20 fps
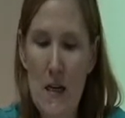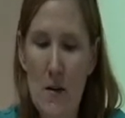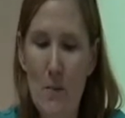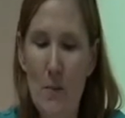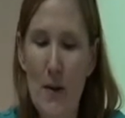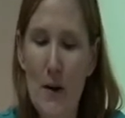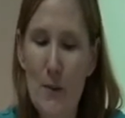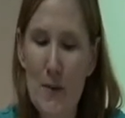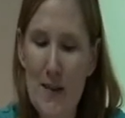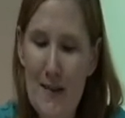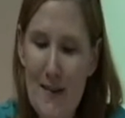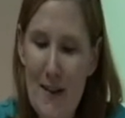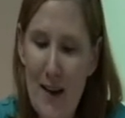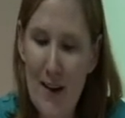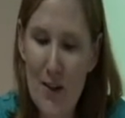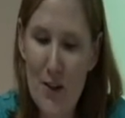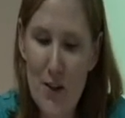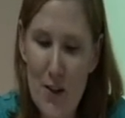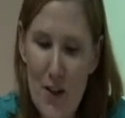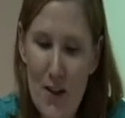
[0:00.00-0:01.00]
But it was
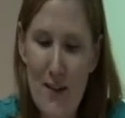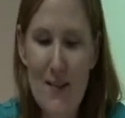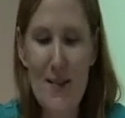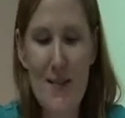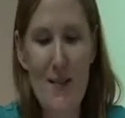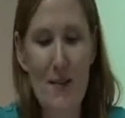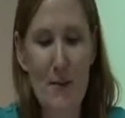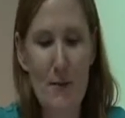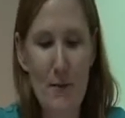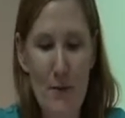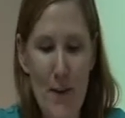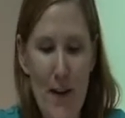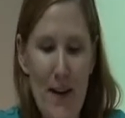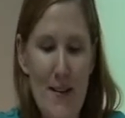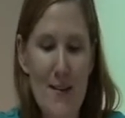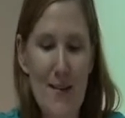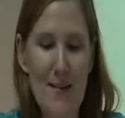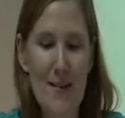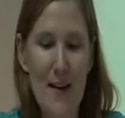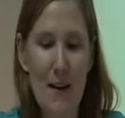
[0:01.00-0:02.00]
not just
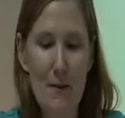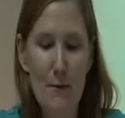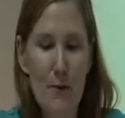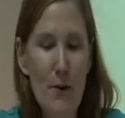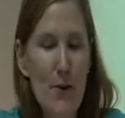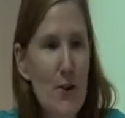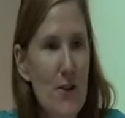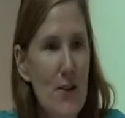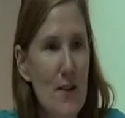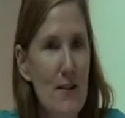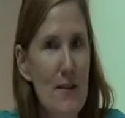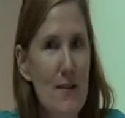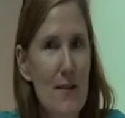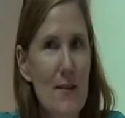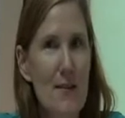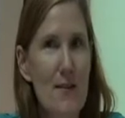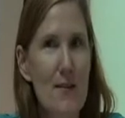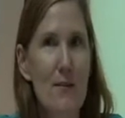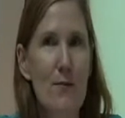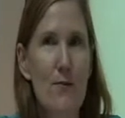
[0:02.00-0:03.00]
FAN's
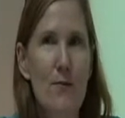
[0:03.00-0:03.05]
divergence